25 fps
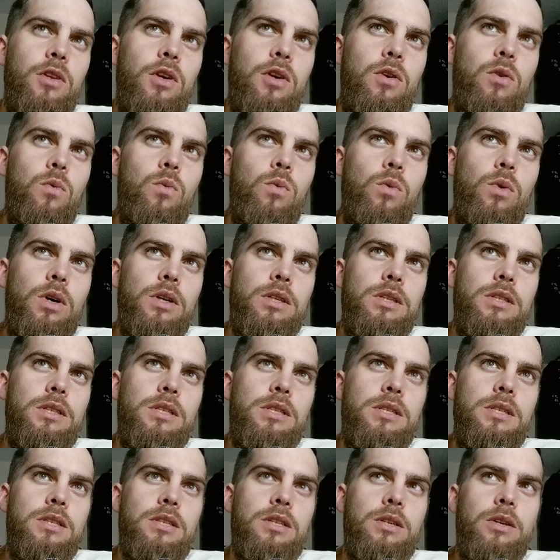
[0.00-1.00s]

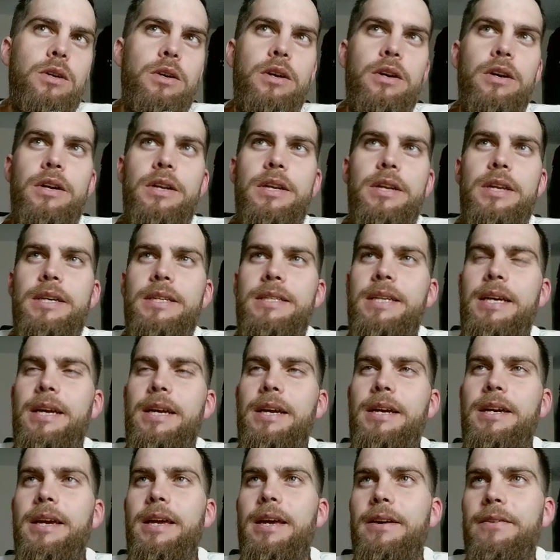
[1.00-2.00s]
What's going on here? Take a
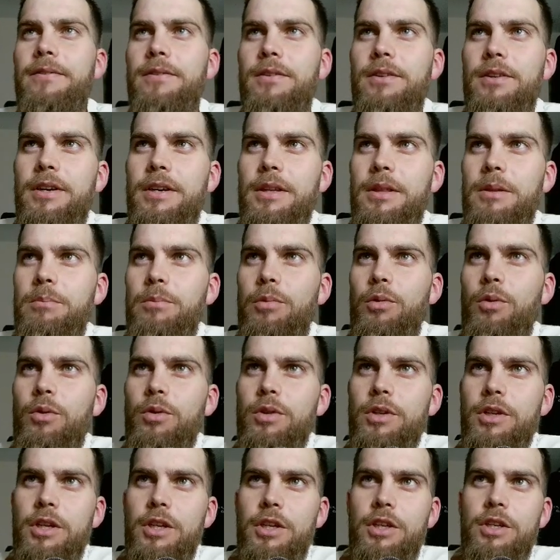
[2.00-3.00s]
careful look at the
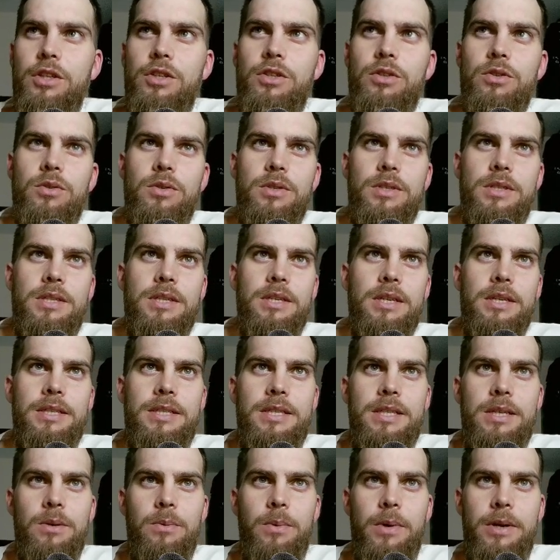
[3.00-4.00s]
board. Do you
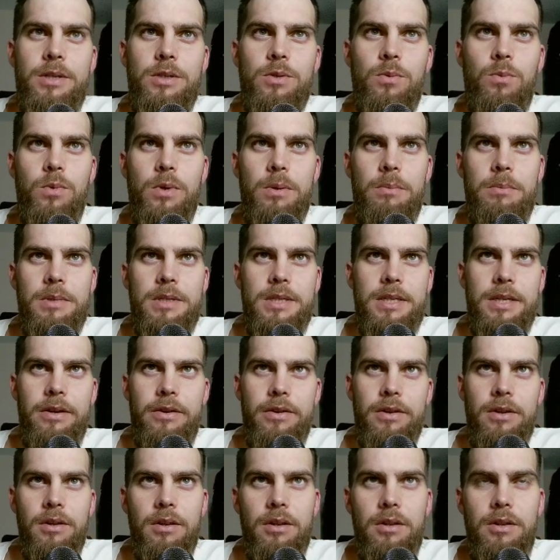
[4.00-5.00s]
see a way to win
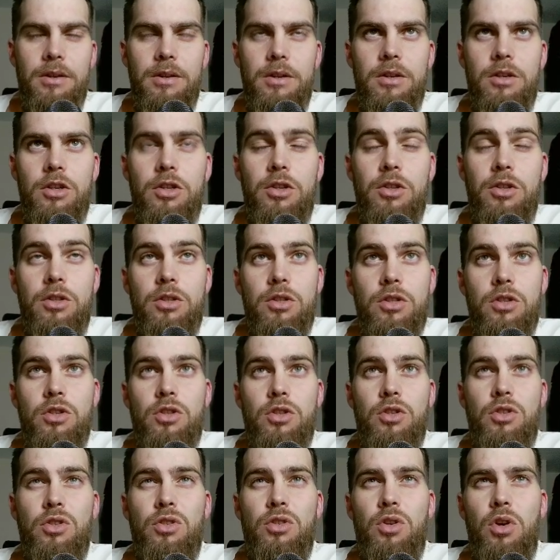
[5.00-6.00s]
material?
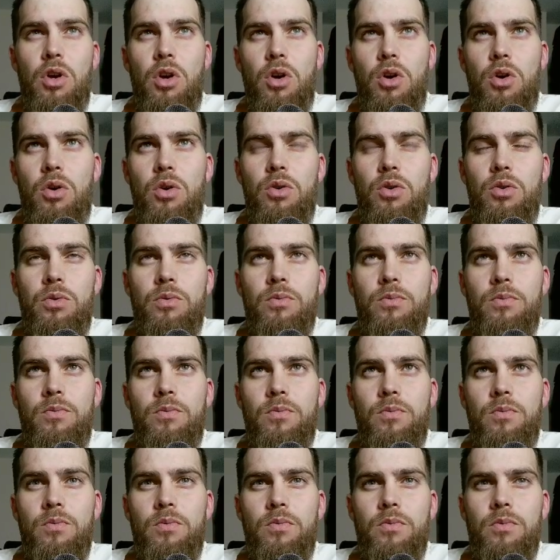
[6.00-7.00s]
So
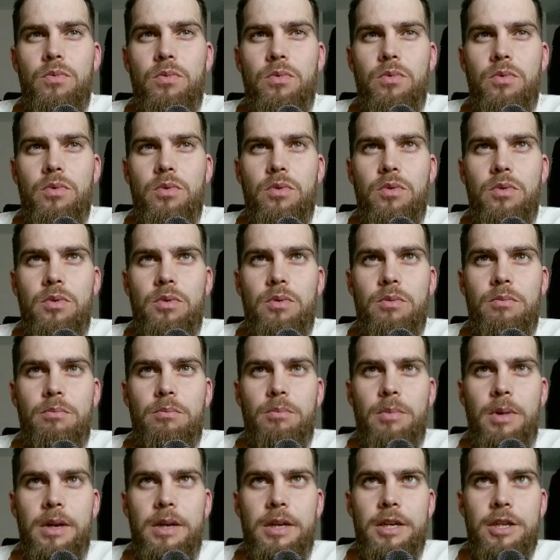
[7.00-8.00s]

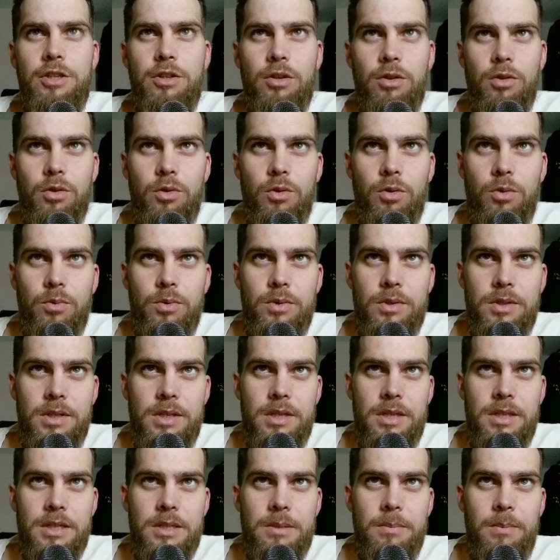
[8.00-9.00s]
my initial thought was
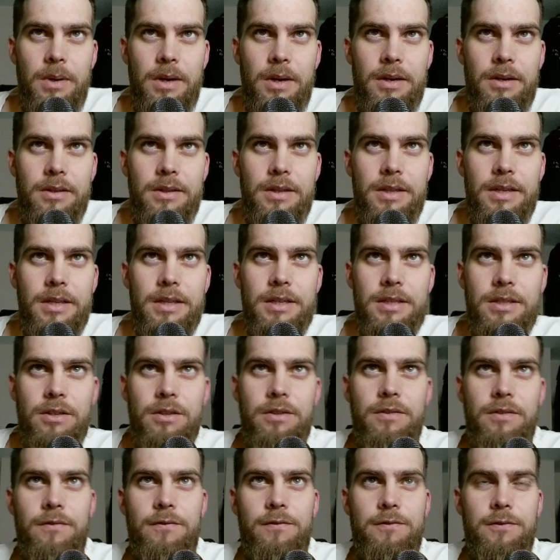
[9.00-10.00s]
this, but I don't think there's a
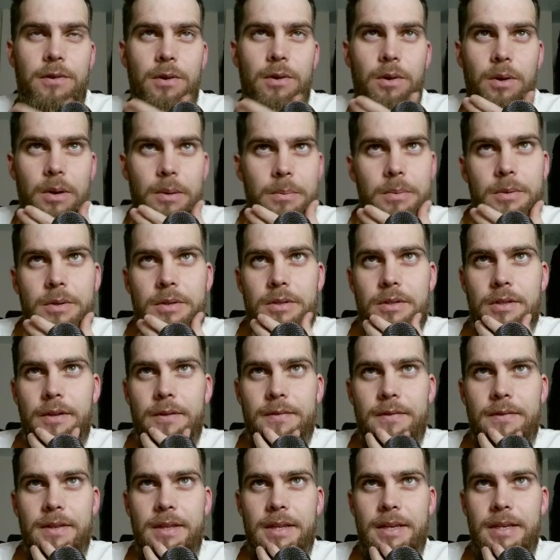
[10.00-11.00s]
good follow-up because
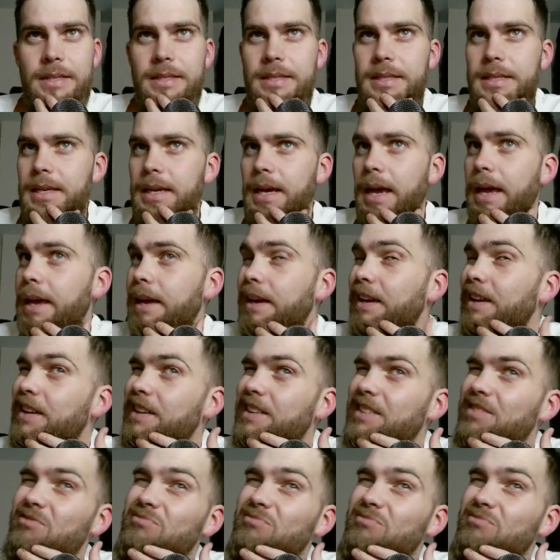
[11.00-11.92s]
after they take,